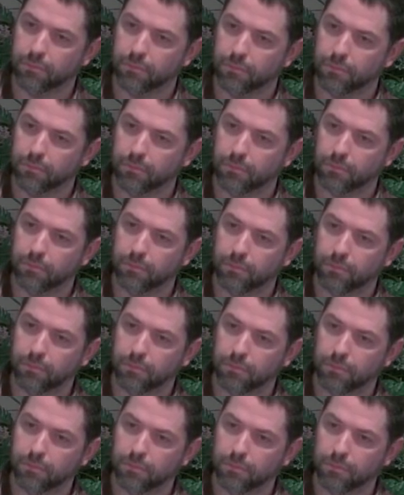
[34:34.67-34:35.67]

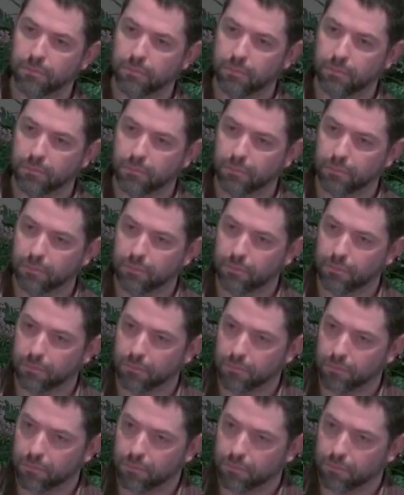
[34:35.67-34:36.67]

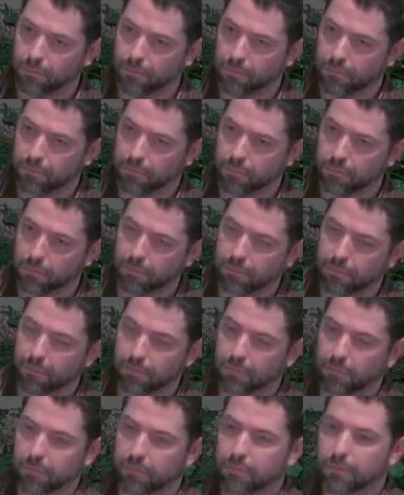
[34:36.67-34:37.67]

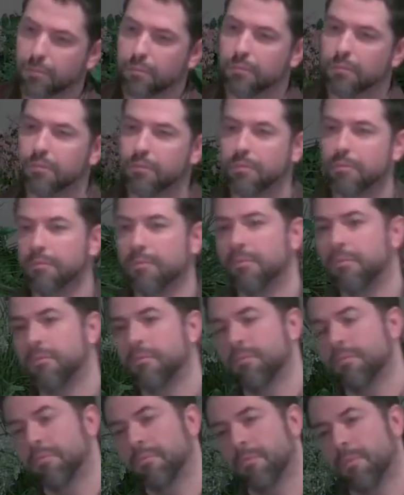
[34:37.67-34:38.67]

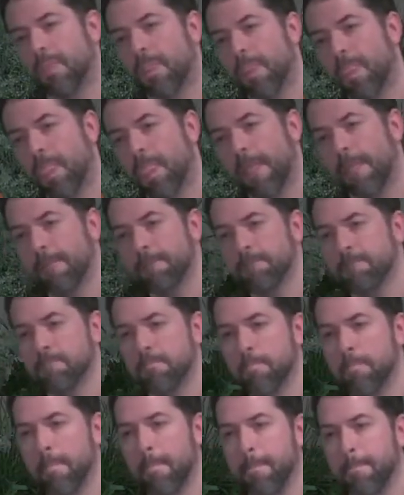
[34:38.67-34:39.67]

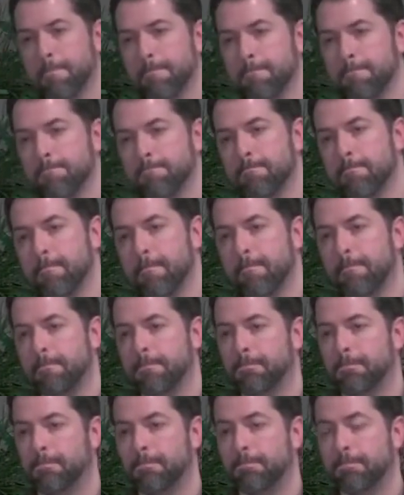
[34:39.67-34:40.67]

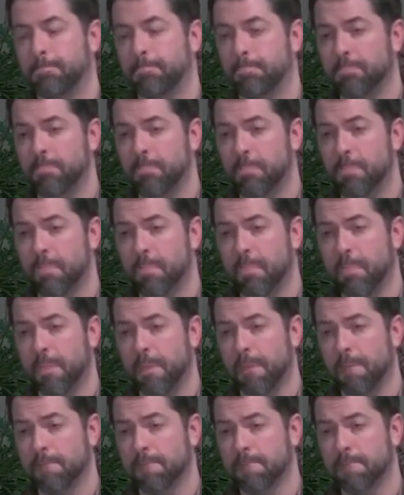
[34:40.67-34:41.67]

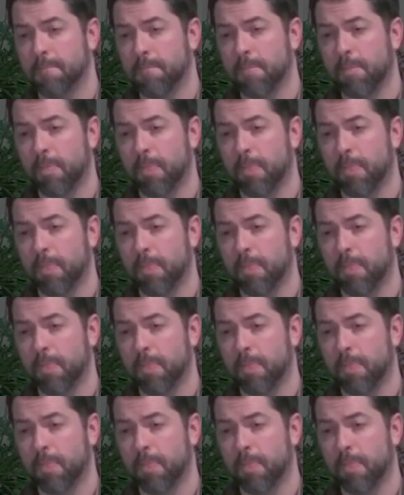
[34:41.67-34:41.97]
(silence)